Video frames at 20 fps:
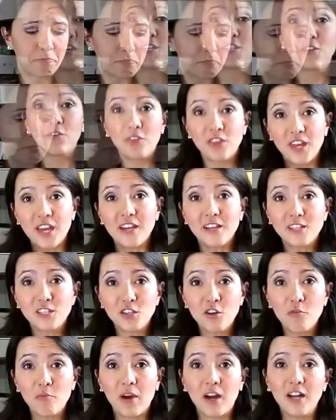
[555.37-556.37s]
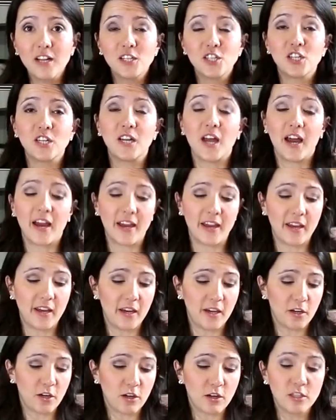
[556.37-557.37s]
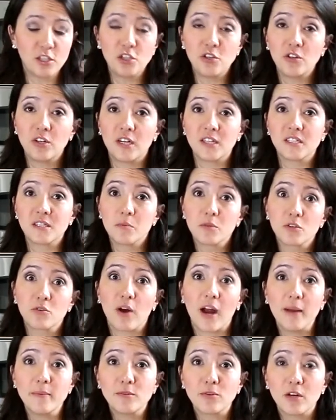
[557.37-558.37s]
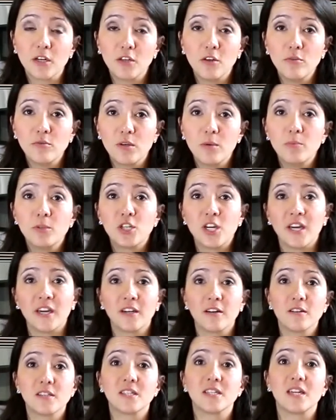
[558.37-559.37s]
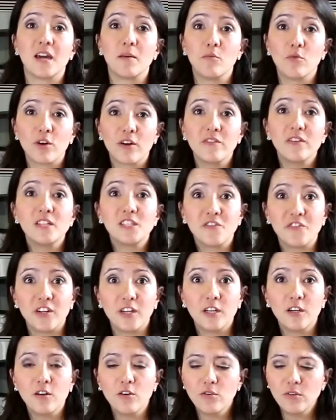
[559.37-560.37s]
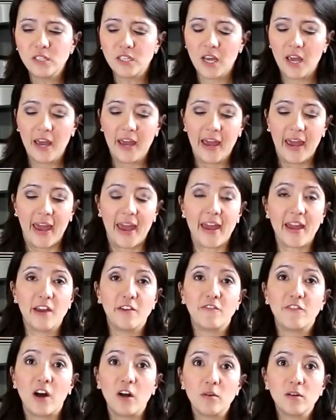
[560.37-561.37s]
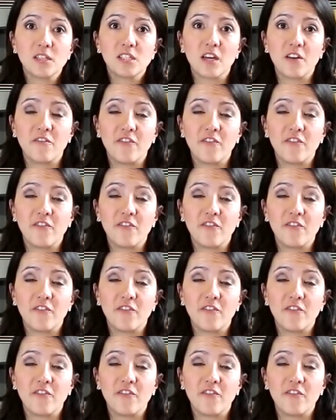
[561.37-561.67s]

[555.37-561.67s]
So thanks so much, and I encourage you to subscribe to our YouTube channel to get more of these videos, and follow us on